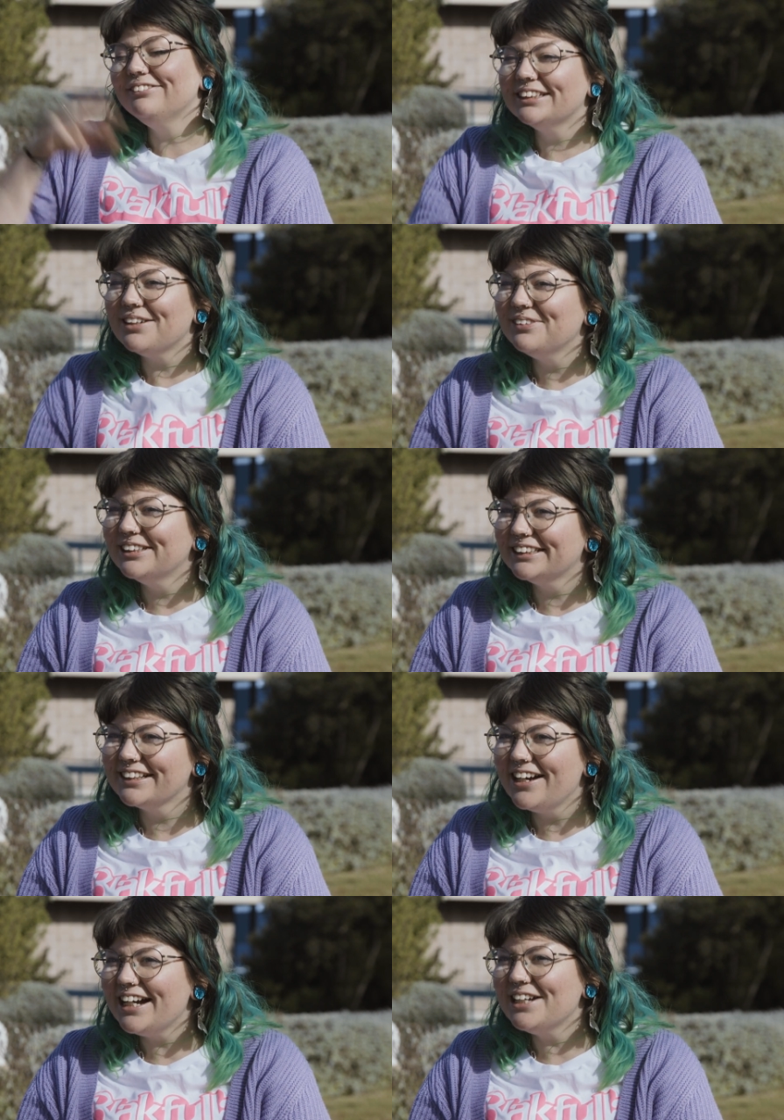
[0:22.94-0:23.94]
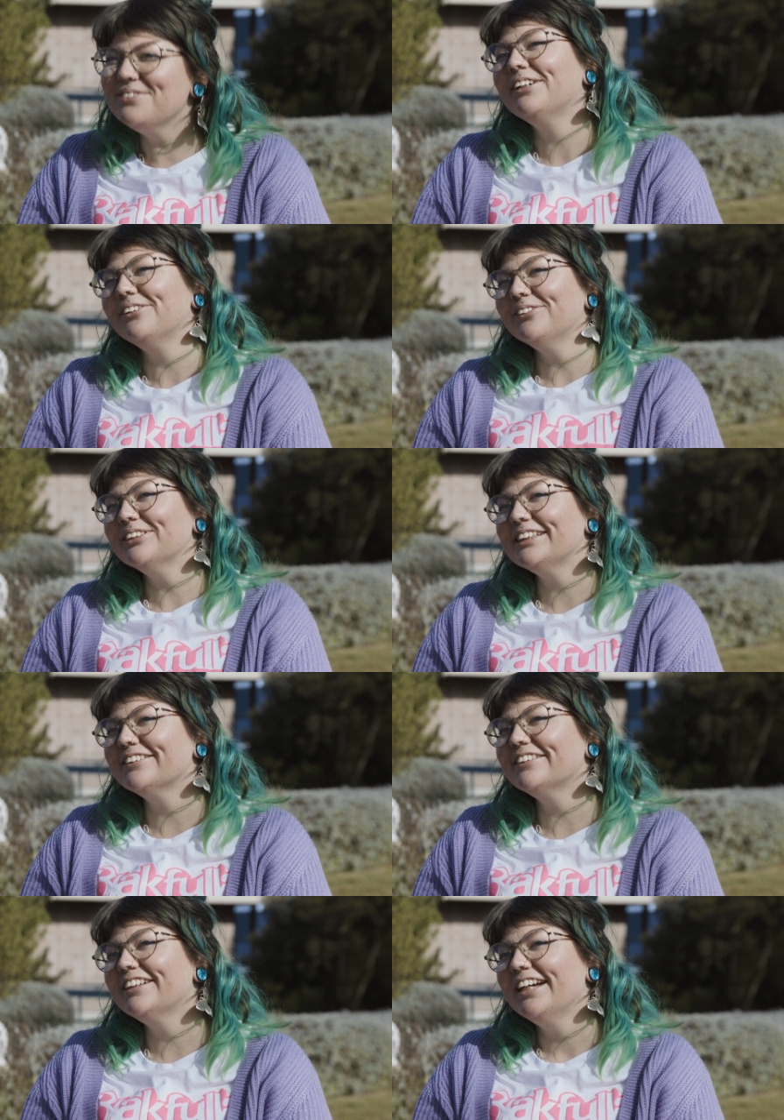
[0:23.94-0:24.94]
what's up in the sky, but
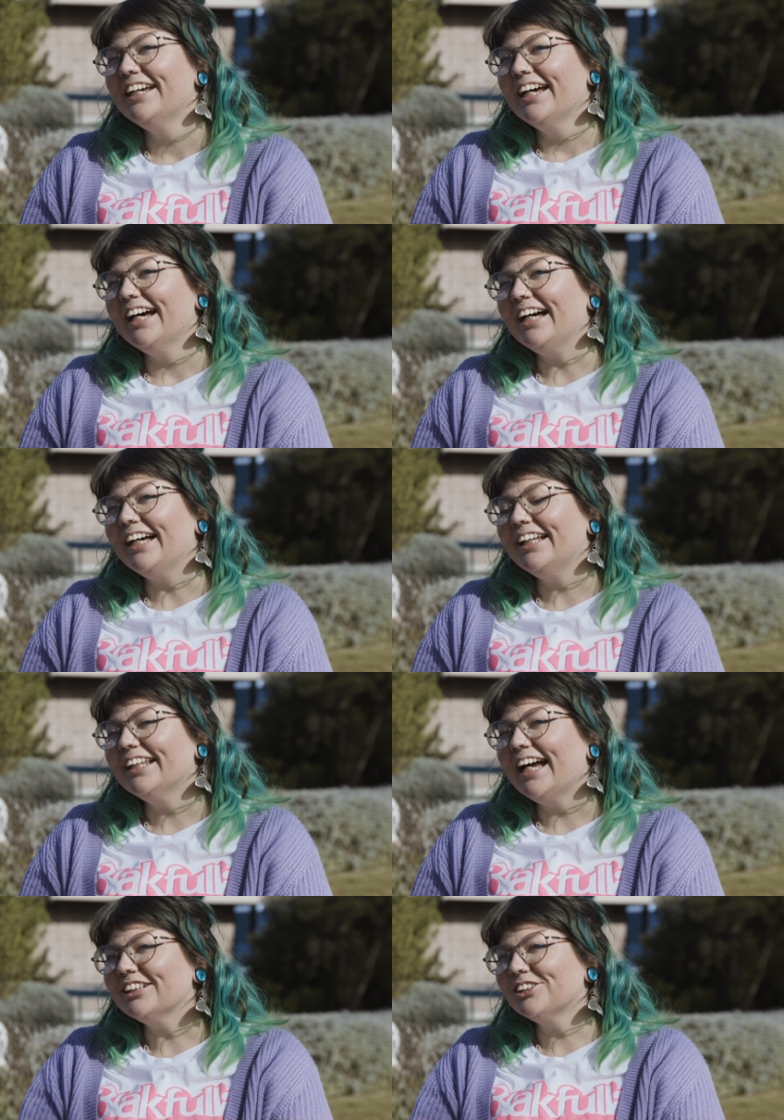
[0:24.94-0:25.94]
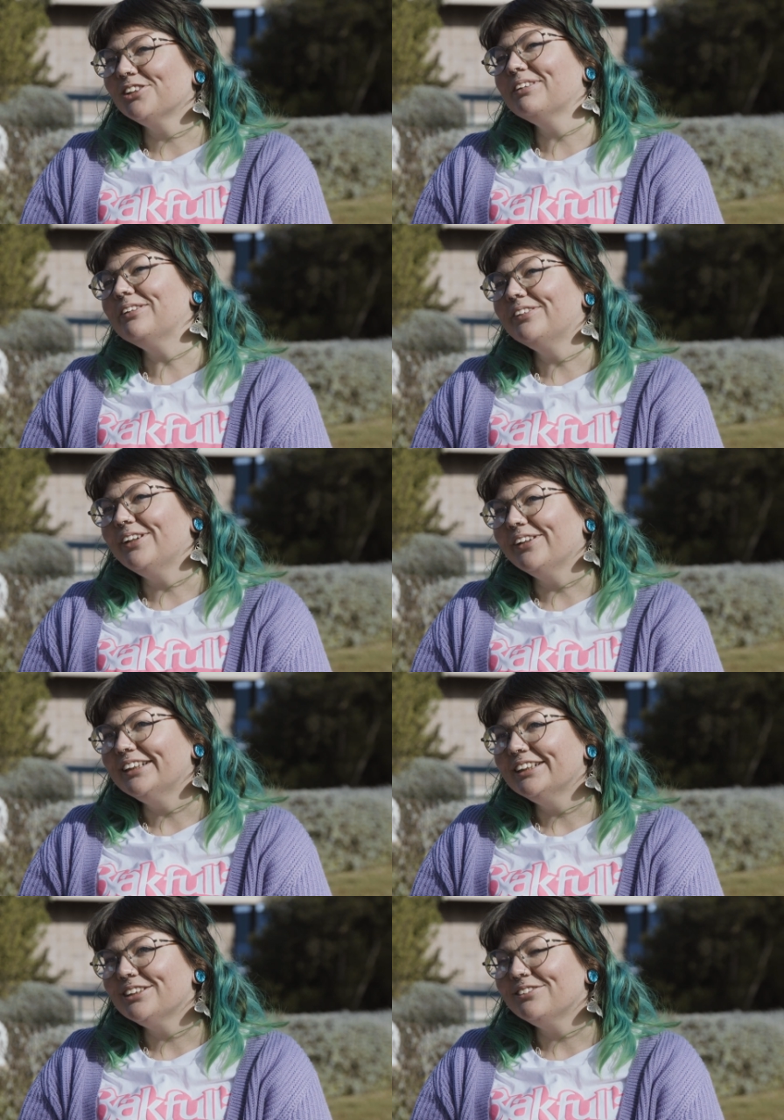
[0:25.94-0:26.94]
also the astronomical
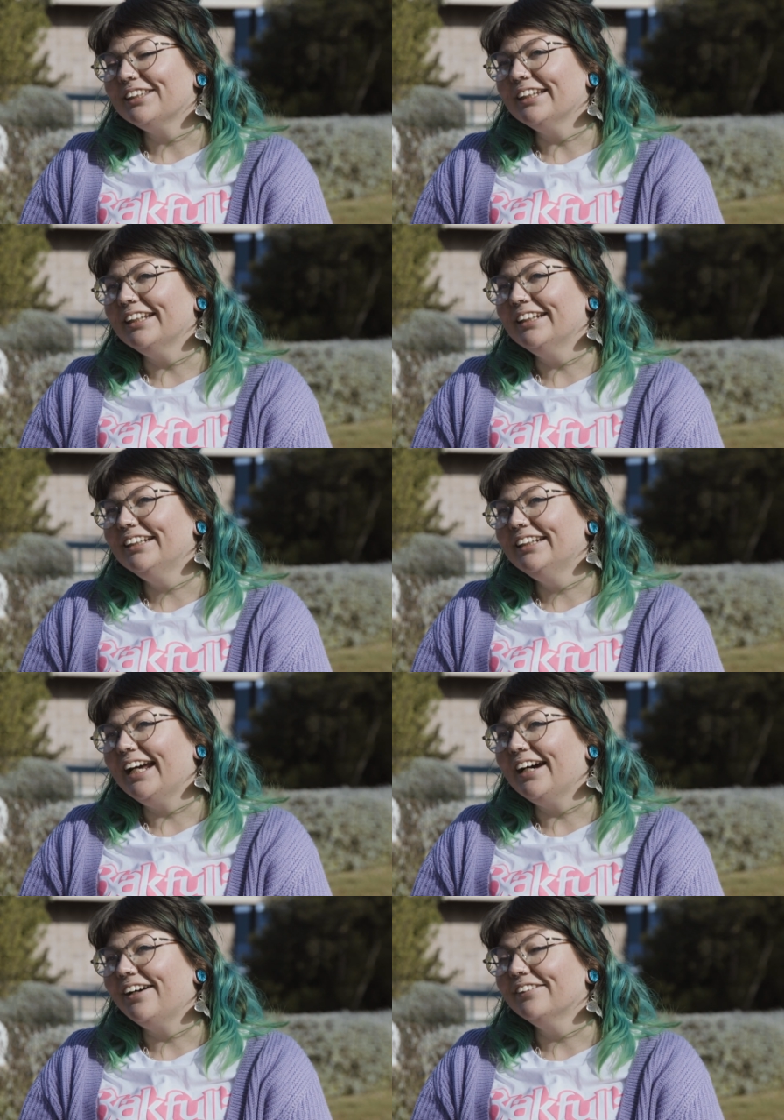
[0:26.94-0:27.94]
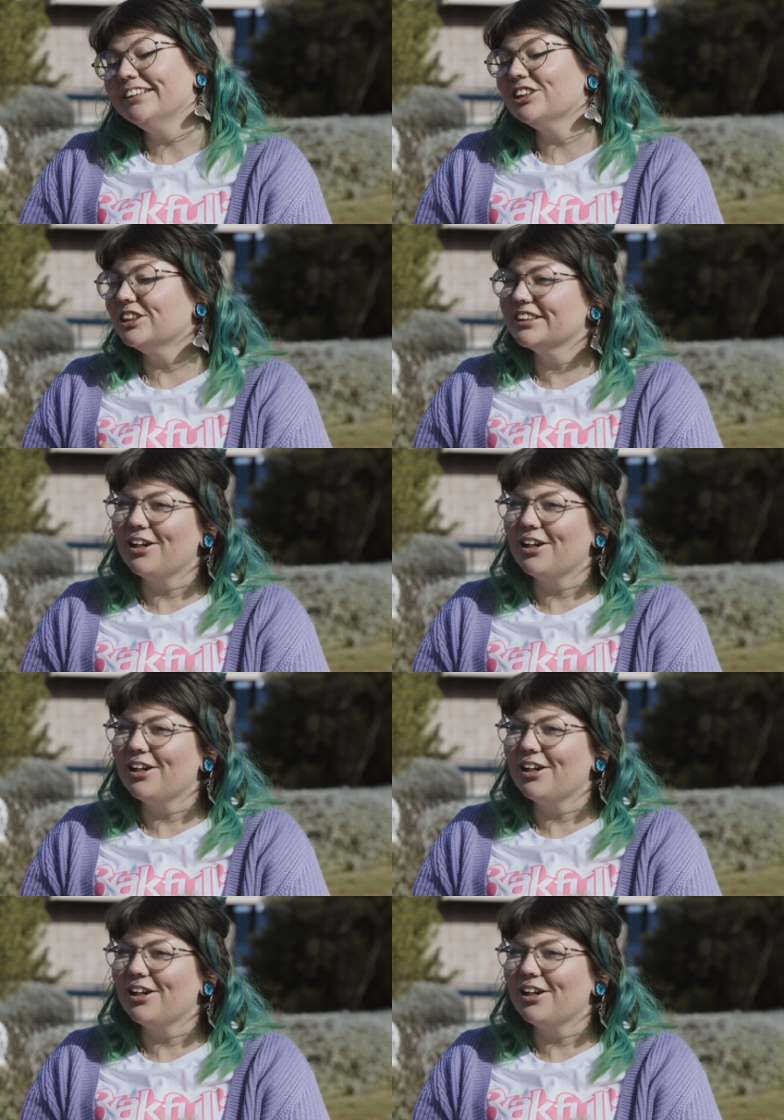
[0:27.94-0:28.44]
knowledge within our Indigenous